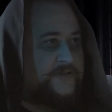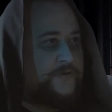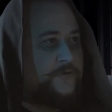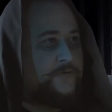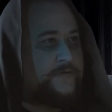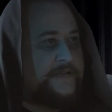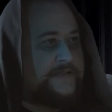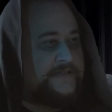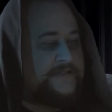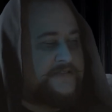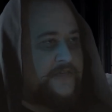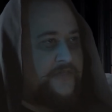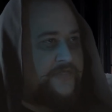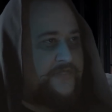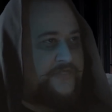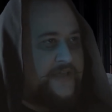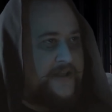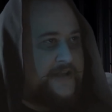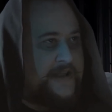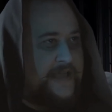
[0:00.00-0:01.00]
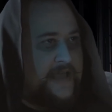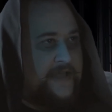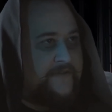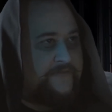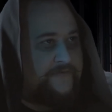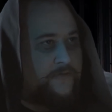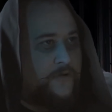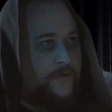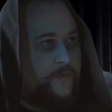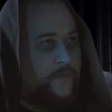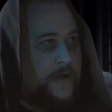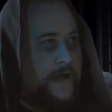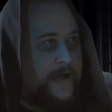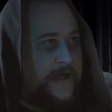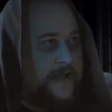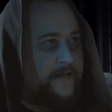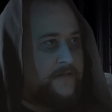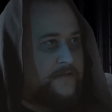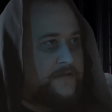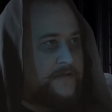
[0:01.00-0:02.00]
talking to the thin air for a
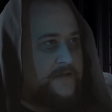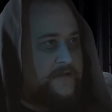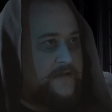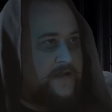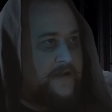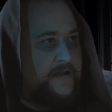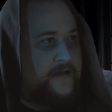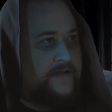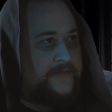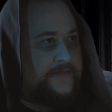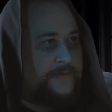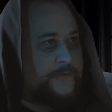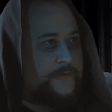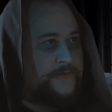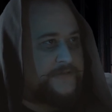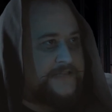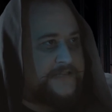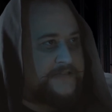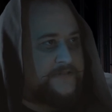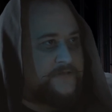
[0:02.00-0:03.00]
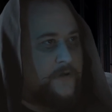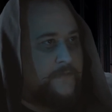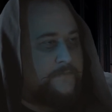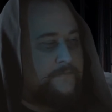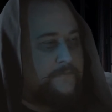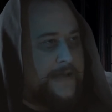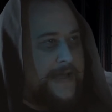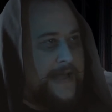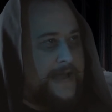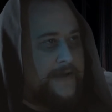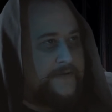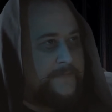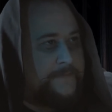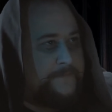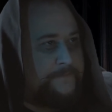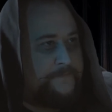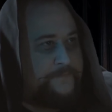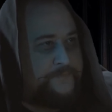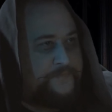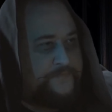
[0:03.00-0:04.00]
while, and I thought he'd gone mad.
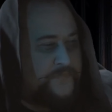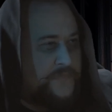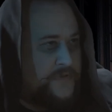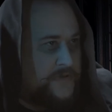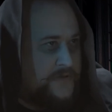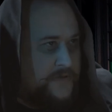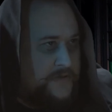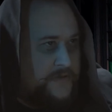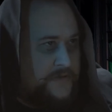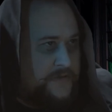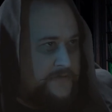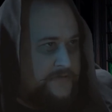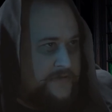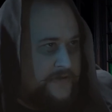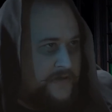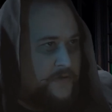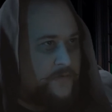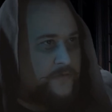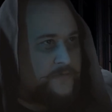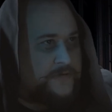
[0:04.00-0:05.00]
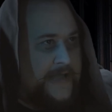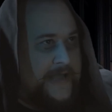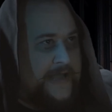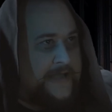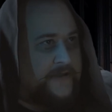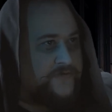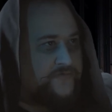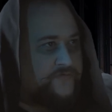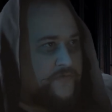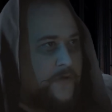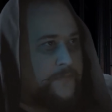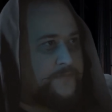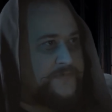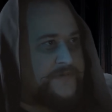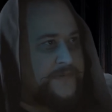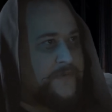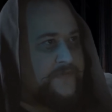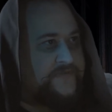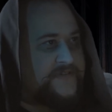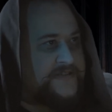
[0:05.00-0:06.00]
The old age
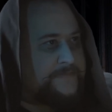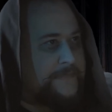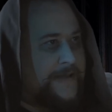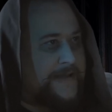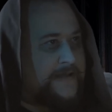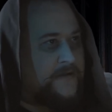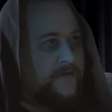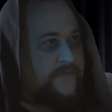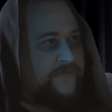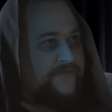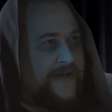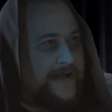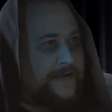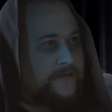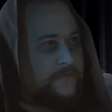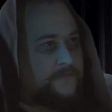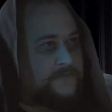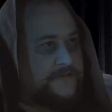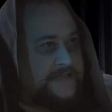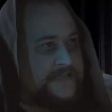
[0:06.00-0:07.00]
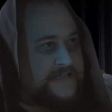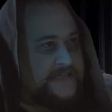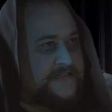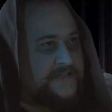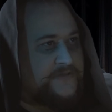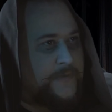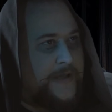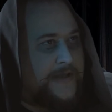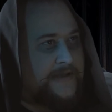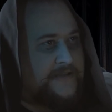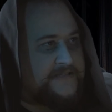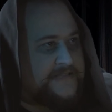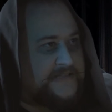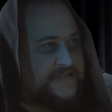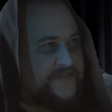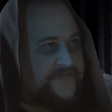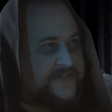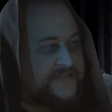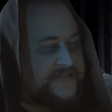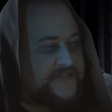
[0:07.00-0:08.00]
robbed him of his mental faculties as well as
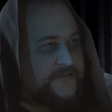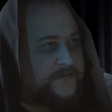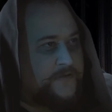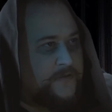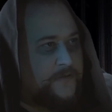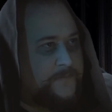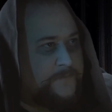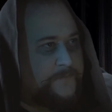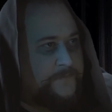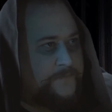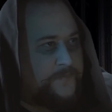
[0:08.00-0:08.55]
his physical.